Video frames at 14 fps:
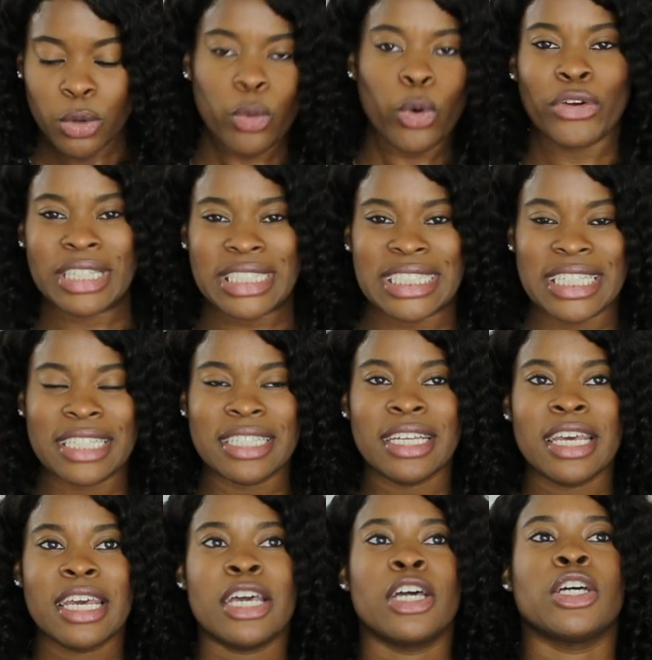quarantine
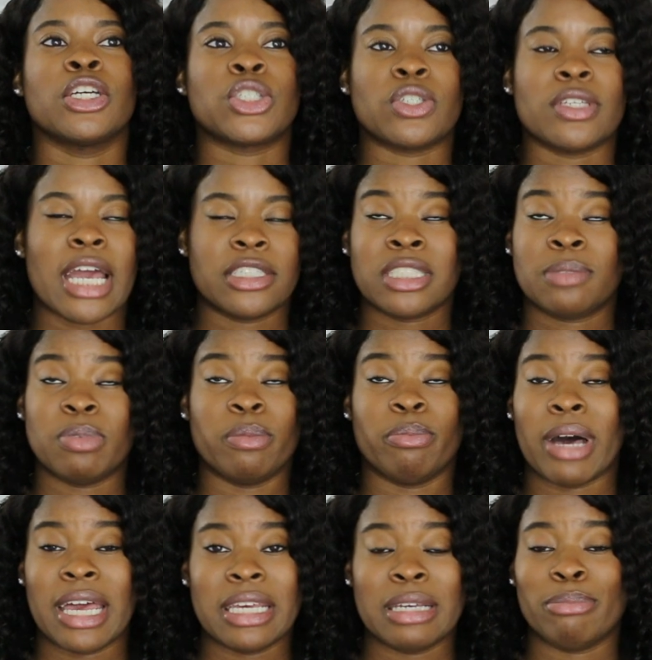so yeah, I just been
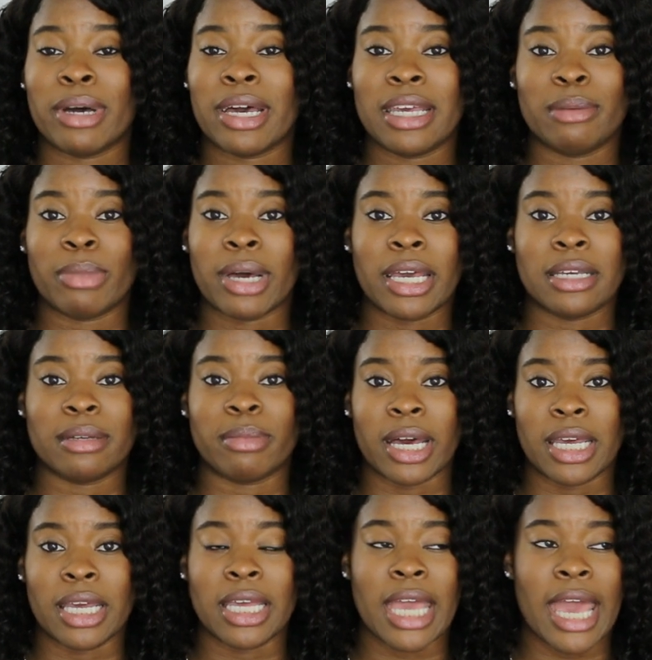buying, buying, buying,
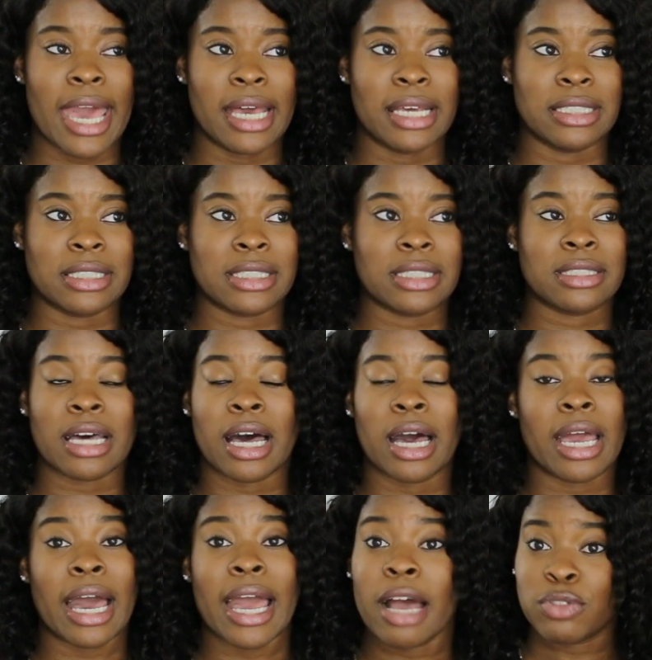buying, and I,
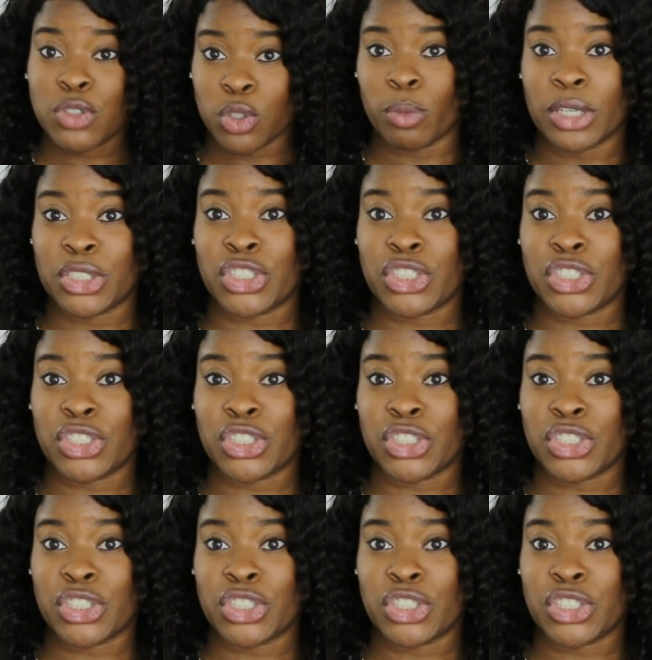I have so much